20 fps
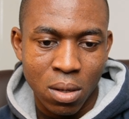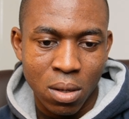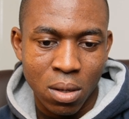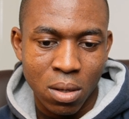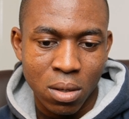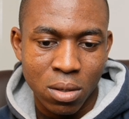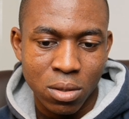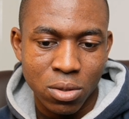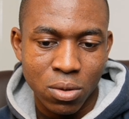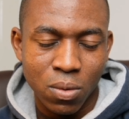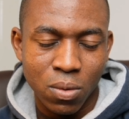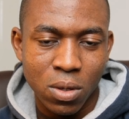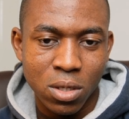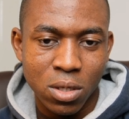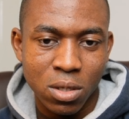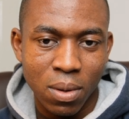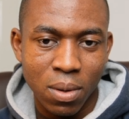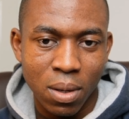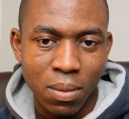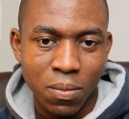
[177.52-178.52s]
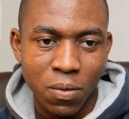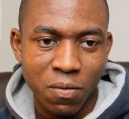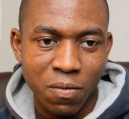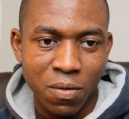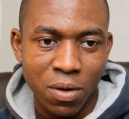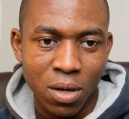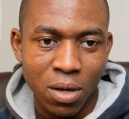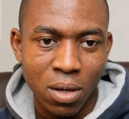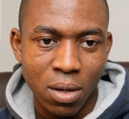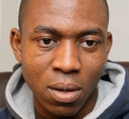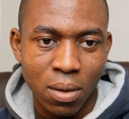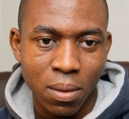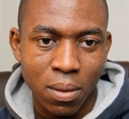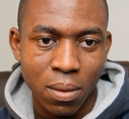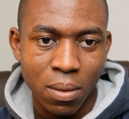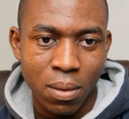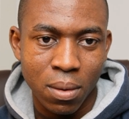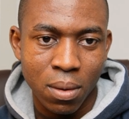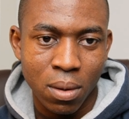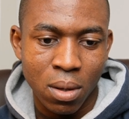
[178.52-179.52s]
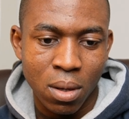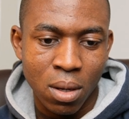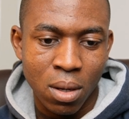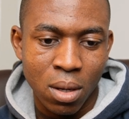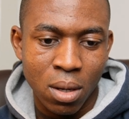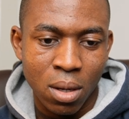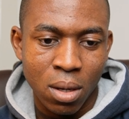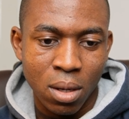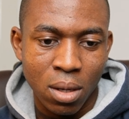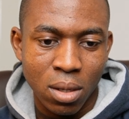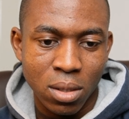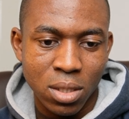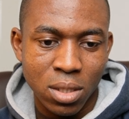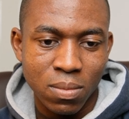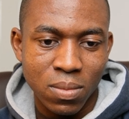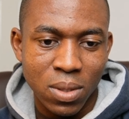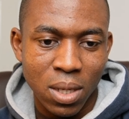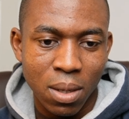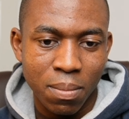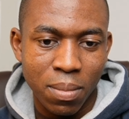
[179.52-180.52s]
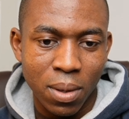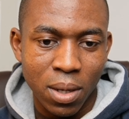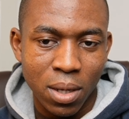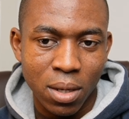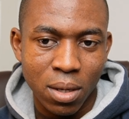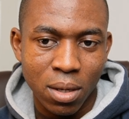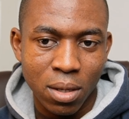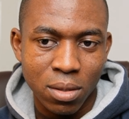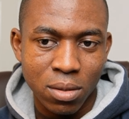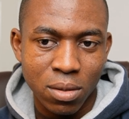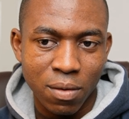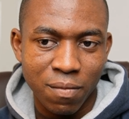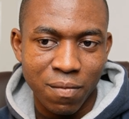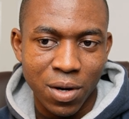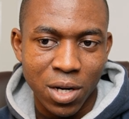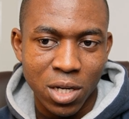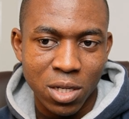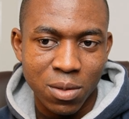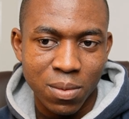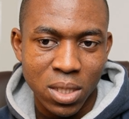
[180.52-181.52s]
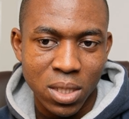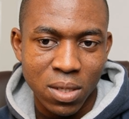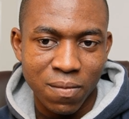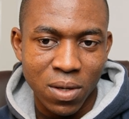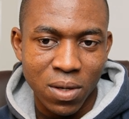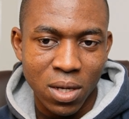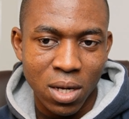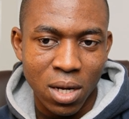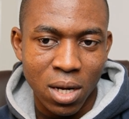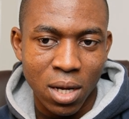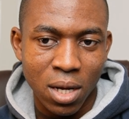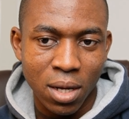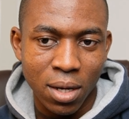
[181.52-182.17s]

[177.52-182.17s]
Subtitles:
So what is my move here? It seems I'm playing in a very specific line they